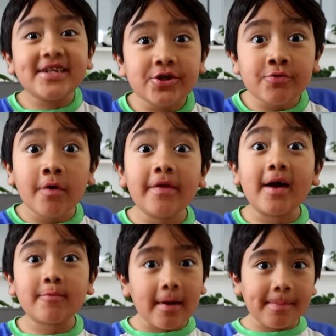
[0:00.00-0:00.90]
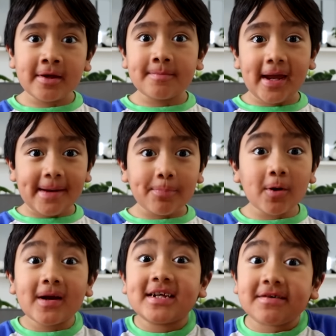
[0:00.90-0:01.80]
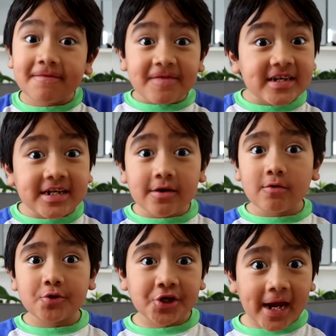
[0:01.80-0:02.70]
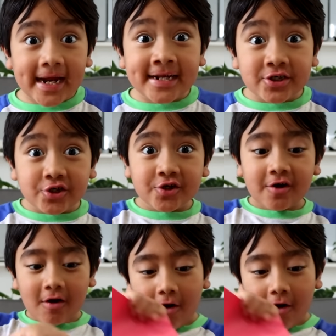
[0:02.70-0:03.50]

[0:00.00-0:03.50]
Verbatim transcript: Did you know that ripping paper is a physical change?